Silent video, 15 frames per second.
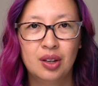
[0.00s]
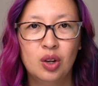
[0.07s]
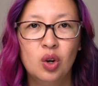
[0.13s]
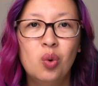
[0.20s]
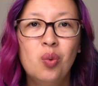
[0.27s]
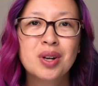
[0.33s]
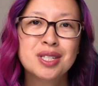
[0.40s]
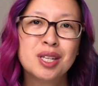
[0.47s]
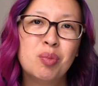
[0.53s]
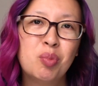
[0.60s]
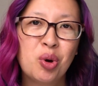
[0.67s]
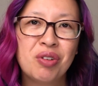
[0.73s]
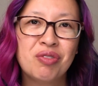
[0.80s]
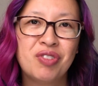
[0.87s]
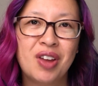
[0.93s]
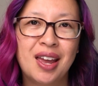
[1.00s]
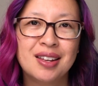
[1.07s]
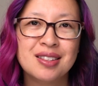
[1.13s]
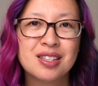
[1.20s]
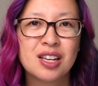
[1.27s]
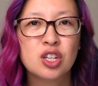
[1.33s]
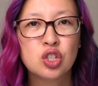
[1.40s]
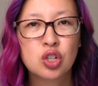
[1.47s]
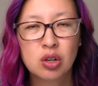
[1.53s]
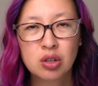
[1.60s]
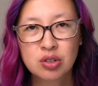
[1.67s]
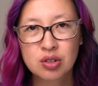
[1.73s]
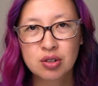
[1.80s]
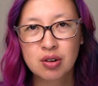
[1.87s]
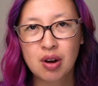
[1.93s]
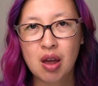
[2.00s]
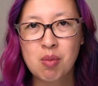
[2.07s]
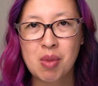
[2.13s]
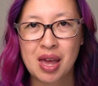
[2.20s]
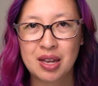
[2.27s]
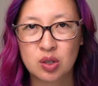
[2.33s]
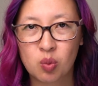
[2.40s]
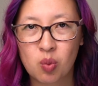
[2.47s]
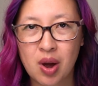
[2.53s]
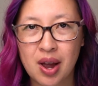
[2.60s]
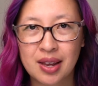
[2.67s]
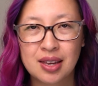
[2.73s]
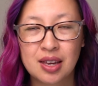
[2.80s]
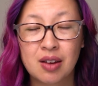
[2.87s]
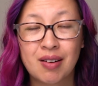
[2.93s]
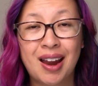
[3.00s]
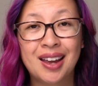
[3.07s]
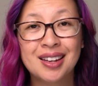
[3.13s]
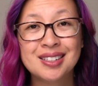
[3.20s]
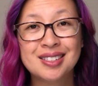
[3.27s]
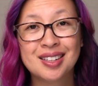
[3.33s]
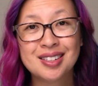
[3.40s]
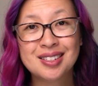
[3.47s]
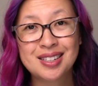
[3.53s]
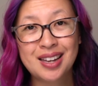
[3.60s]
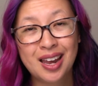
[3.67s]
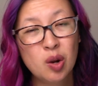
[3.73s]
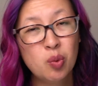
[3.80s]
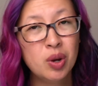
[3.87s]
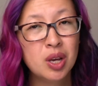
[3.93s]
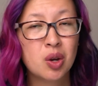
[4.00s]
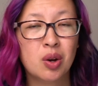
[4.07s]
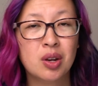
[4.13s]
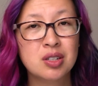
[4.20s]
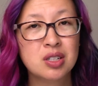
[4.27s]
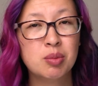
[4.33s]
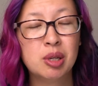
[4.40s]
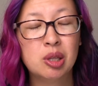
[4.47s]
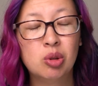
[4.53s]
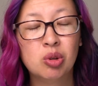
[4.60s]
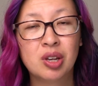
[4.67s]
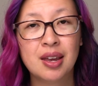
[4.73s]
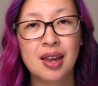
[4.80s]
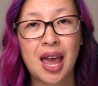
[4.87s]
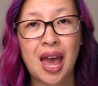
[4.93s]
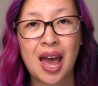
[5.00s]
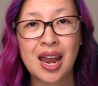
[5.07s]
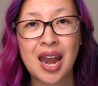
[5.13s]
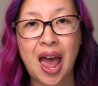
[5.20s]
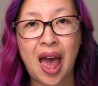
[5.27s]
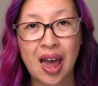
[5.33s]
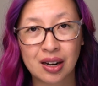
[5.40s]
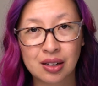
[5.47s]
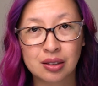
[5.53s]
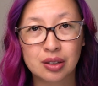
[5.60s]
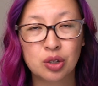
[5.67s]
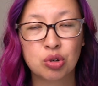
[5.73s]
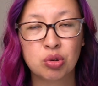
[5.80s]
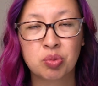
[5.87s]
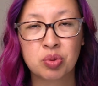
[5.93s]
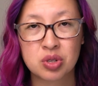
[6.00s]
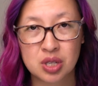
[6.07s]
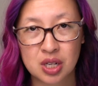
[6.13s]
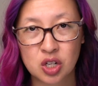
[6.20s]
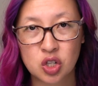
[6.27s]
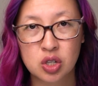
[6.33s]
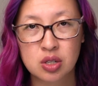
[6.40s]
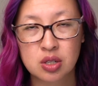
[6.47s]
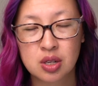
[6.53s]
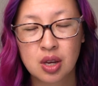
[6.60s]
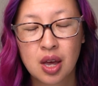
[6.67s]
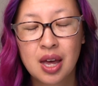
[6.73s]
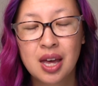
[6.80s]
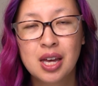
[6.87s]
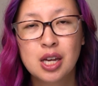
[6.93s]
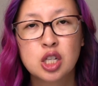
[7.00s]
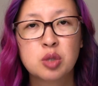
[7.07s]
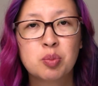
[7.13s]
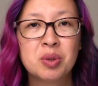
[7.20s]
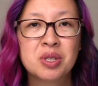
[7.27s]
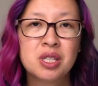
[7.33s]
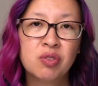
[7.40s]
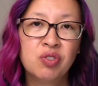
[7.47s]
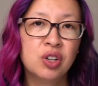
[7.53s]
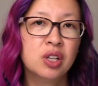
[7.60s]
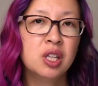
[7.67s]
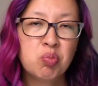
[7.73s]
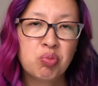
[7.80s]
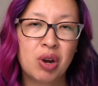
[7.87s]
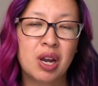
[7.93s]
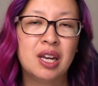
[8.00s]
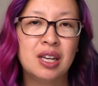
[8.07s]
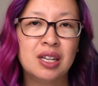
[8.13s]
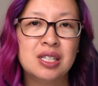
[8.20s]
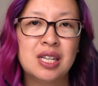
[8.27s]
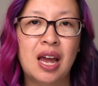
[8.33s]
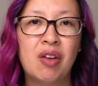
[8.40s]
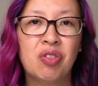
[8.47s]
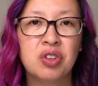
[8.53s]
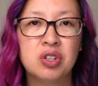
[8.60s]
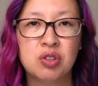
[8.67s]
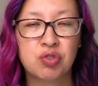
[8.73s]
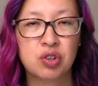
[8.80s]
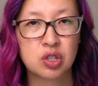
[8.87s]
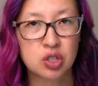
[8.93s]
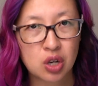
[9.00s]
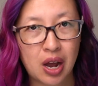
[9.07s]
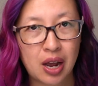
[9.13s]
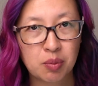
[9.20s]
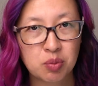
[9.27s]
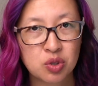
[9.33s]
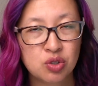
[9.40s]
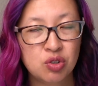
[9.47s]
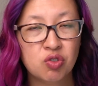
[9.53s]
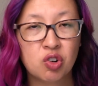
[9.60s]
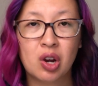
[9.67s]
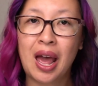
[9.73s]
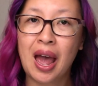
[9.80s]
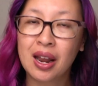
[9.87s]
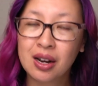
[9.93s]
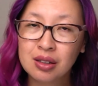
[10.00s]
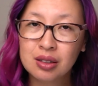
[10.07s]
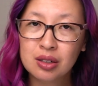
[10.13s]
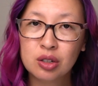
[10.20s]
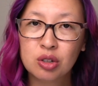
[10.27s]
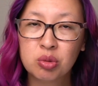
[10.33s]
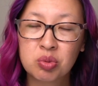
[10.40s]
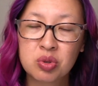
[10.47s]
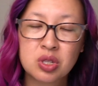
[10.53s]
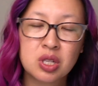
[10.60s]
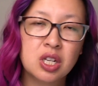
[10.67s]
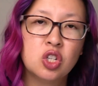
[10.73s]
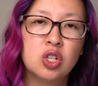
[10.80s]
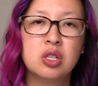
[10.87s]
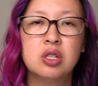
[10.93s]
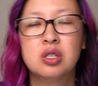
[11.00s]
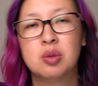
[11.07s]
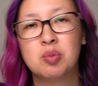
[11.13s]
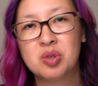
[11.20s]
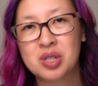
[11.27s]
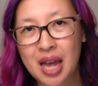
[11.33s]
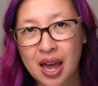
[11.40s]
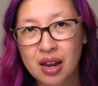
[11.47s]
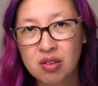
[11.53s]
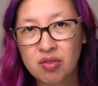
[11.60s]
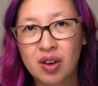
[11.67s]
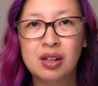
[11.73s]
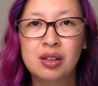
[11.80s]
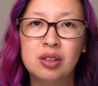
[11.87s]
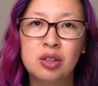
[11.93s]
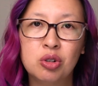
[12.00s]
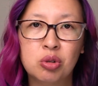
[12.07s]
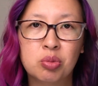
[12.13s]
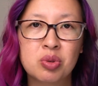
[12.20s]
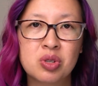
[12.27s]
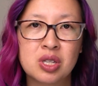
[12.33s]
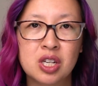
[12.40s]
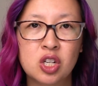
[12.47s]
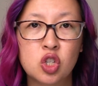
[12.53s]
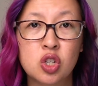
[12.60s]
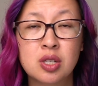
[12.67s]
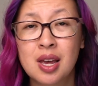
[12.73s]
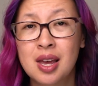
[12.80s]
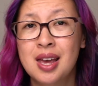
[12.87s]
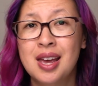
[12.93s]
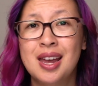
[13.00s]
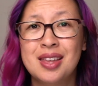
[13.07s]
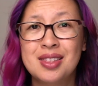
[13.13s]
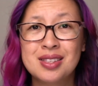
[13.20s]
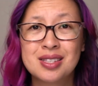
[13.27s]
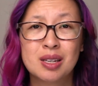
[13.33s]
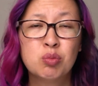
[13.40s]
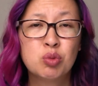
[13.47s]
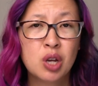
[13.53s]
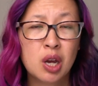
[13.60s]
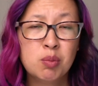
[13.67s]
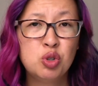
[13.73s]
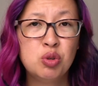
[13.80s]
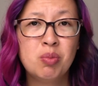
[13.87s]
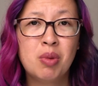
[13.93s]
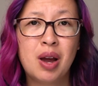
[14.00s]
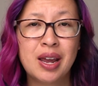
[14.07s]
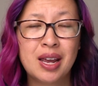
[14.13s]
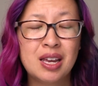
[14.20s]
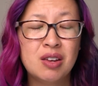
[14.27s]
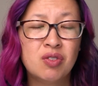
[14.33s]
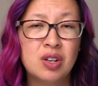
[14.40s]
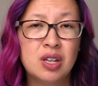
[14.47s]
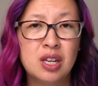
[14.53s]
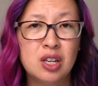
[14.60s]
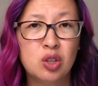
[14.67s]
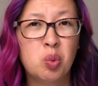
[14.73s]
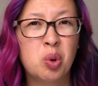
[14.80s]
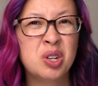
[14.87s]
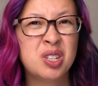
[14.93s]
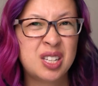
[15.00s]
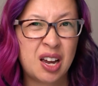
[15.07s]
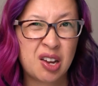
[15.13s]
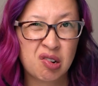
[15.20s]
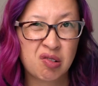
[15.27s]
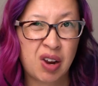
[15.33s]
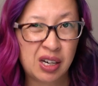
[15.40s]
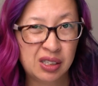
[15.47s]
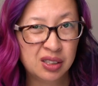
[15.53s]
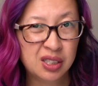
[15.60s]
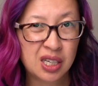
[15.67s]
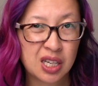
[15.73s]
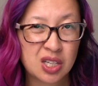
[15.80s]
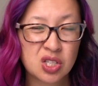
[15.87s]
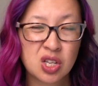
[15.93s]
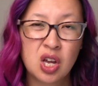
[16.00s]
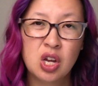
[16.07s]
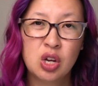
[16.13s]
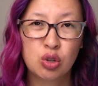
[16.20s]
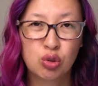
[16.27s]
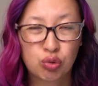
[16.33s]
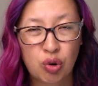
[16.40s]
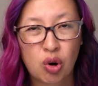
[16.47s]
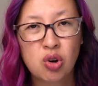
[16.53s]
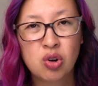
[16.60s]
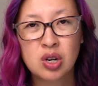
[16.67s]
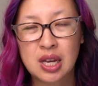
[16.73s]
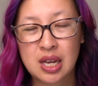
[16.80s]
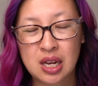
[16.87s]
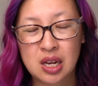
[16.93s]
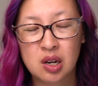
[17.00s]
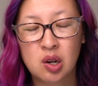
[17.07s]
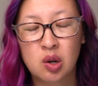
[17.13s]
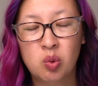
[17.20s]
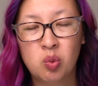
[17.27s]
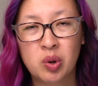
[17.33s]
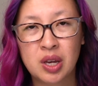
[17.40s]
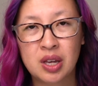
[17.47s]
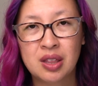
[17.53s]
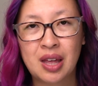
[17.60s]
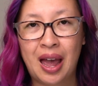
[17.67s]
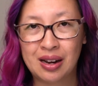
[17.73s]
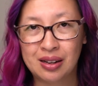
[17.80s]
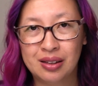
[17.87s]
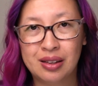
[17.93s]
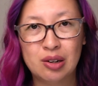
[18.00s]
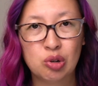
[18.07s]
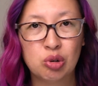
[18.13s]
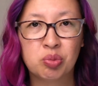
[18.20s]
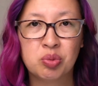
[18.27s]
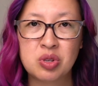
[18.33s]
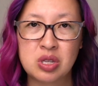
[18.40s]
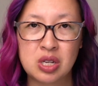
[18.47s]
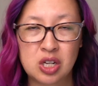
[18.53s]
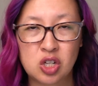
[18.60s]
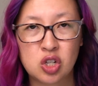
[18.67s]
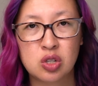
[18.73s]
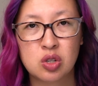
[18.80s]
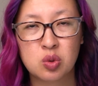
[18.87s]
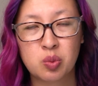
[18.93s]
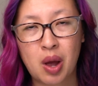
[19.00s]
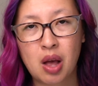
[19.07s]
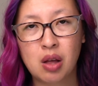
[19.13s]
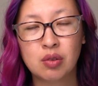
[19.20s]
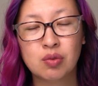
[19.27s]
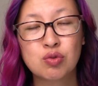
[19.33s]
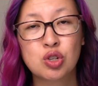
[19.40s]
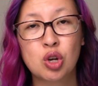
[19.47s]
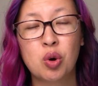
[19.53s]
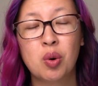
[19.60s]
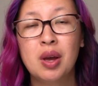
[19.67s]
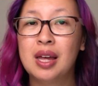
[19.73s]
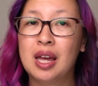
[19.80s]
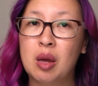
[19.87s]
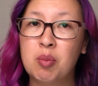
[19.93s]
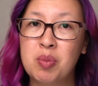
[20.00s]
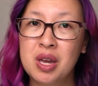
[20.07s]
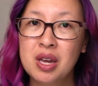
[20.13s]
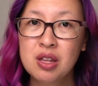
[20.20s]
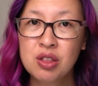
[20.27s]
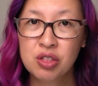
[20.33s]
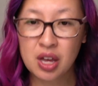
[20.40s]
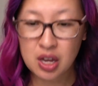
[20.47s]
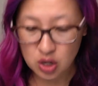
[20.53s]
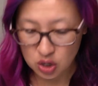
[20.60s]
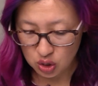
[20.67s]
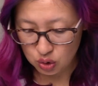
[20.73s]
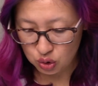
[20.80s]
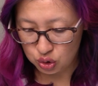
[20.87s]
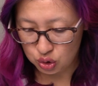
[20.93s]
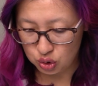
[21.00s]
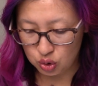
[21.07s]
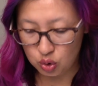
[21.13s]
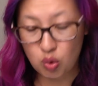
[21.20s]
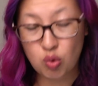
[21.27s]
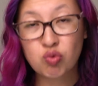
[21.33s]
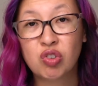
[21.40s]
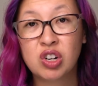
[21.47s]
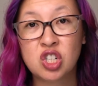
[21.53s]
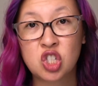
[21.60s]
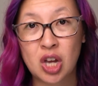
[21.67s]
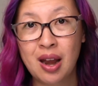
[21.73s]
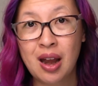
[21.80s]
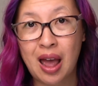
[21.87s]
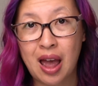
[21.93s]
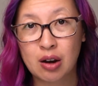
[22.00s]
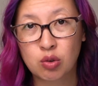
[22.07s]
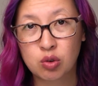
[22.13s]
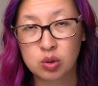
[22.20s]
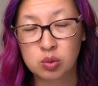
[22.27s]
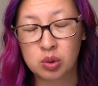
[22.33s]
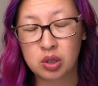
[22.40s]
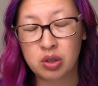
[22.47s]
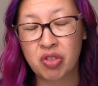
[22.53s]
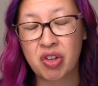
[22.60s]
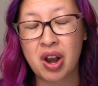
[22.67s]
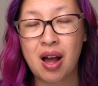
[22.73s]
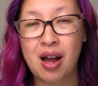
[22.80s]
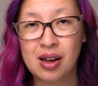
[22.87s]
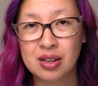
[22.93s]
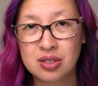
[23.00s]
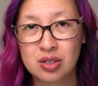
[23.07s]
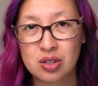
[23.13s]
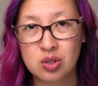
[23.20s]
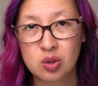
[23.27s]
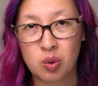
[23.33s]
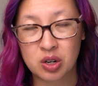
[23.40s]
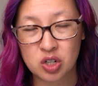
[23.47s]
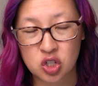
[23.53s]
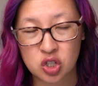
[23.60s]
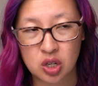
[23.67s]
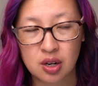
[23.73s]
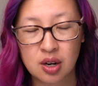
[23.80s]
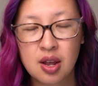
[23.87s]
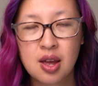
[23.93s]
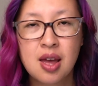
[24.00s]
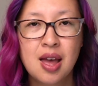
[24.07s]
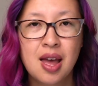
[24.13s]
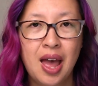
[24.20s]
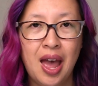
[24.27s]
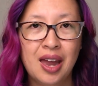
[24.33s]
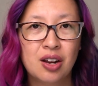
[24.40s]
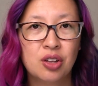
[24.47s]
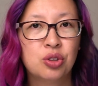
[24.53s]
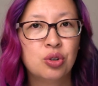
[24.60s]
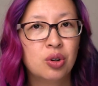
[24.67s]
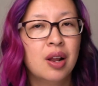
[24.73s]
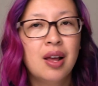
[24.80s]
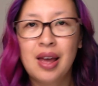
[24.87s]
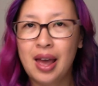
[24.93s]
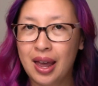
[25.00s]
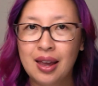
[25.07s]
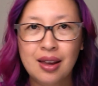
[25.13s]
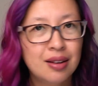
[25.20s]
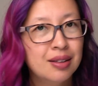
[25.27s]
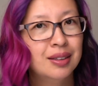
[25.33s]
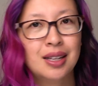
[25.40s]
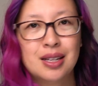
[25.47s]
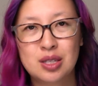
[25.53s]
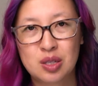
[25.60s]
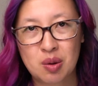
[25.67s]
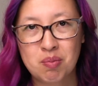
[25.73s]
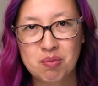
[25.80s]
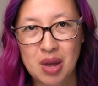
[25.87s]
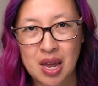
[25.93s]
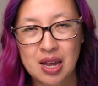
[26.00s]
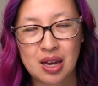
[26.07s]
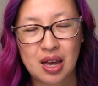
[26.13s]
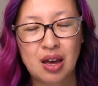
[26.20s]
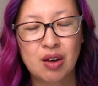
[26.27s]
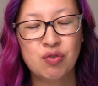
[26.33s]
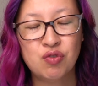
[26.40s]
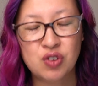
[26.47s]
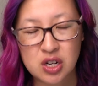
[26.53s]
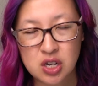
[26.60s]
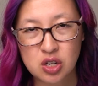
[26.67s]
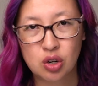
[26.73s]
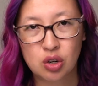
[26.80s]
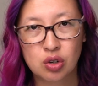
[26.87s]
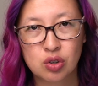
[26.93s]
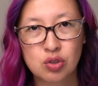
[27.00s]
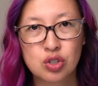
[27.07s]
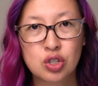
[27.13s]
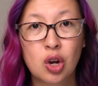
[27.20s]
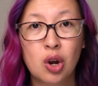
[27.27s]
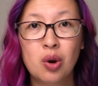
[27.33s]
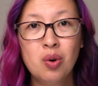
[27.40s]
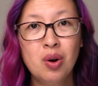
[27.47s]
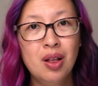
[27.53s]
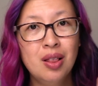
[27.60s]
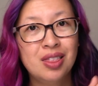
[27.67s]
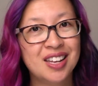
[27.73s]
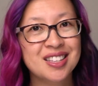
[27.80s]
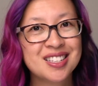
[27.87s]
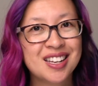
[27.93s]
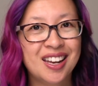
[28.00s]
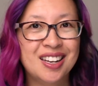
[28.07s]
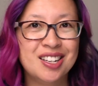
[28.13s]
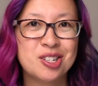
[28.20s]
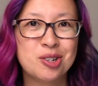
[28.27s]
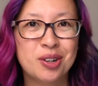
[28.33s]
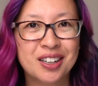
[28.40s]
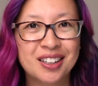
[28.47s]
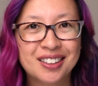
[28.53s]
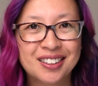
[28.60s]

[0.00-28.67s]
What's up, audit fans? Dr. Amanda White here, and today we're going to be looking at analytical procedures, specifically breaking down the different types. You've got analytical procedures, substantive analytical procedures, and then sometimes you might even hear the word data analytics thrown in with analytical procedures as well. So a big thank you to Rajat Agrawal that asked this question, and I thought, hey, let's make a video. So let's get into it.